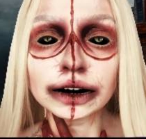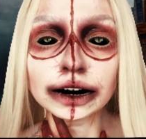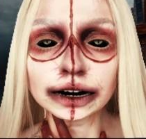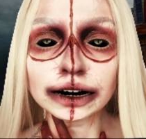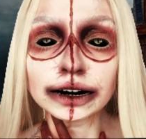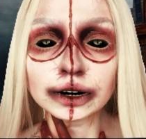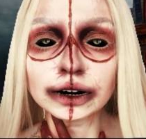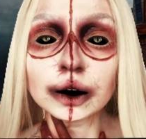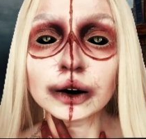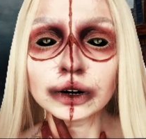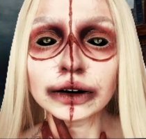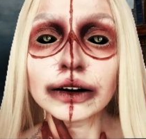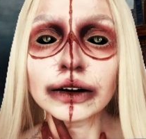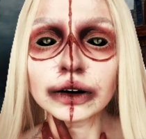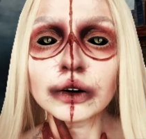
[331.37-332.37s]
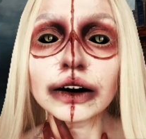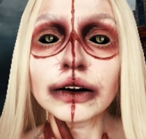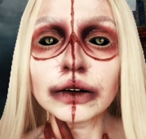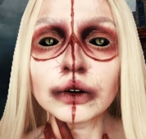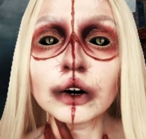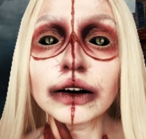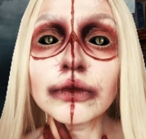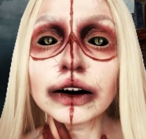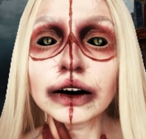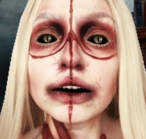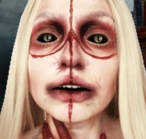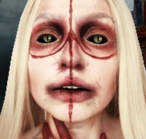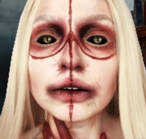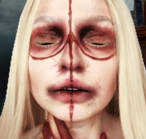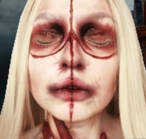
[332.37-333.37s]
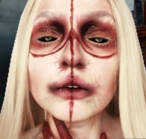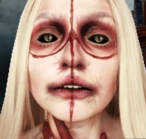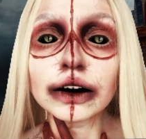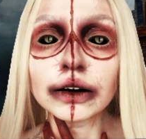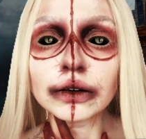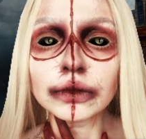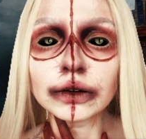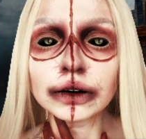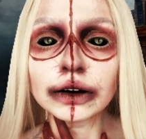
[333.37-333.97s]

eaten the birthday cake she had made for me,